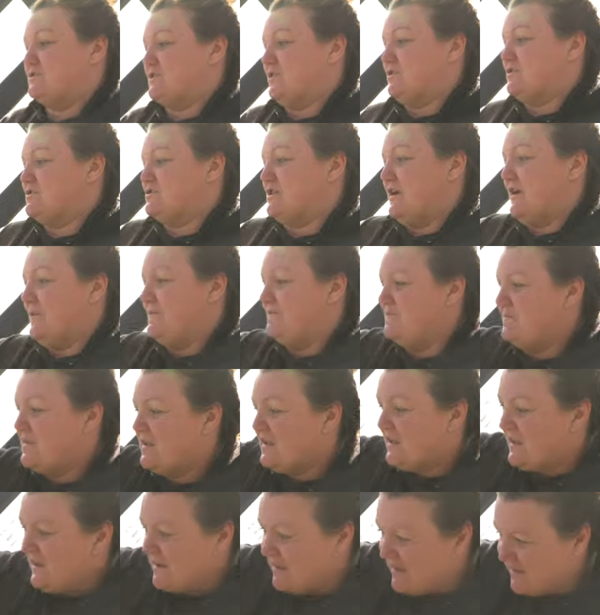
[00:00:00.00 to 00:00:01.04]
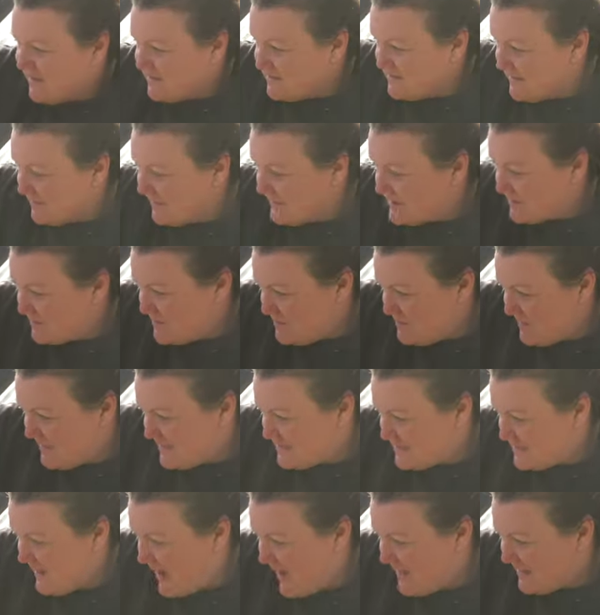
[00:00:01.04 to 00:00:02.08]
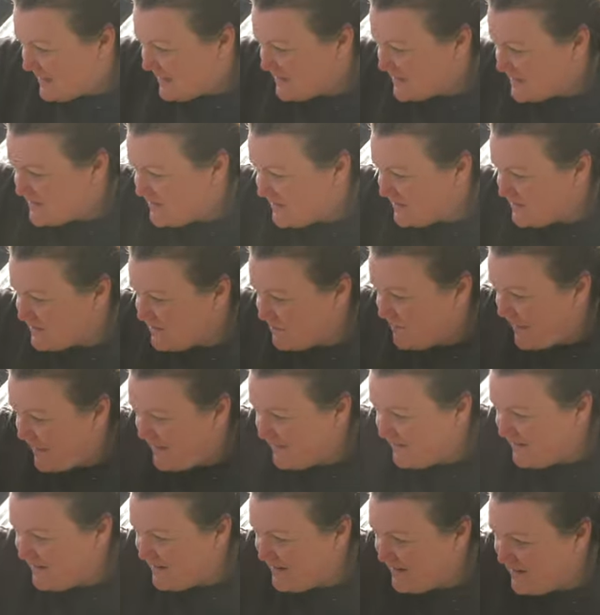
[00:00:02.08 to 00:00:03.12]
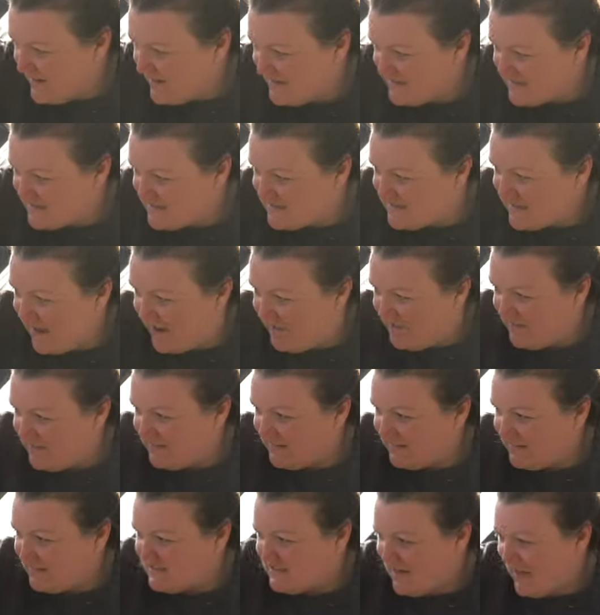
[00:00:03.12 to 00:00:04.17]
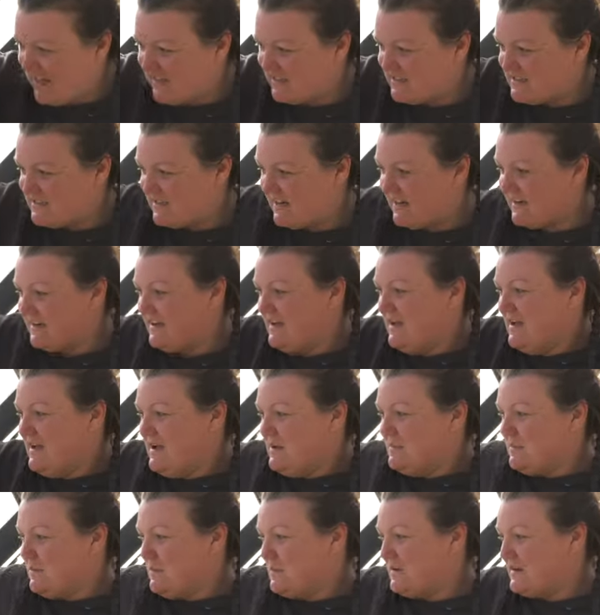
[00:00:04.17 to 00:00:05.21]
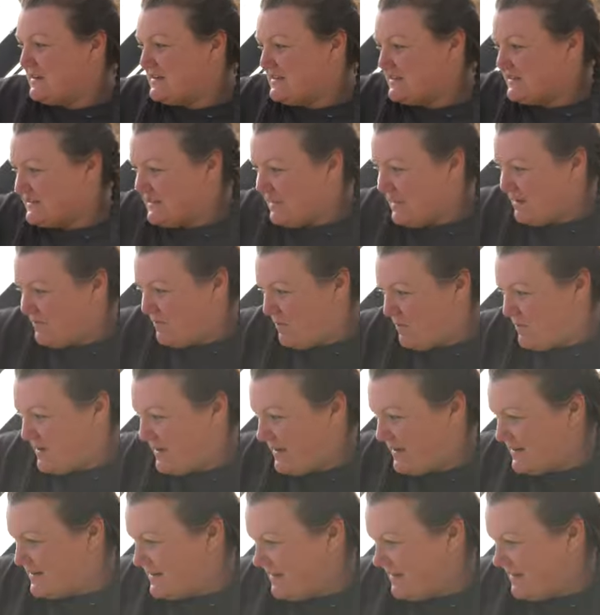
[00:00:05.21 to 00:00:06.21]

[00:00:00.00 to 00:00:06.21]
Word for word: Scotia. So it's going to be a challenge because the weather is definitely challenging. But we're going to see what we can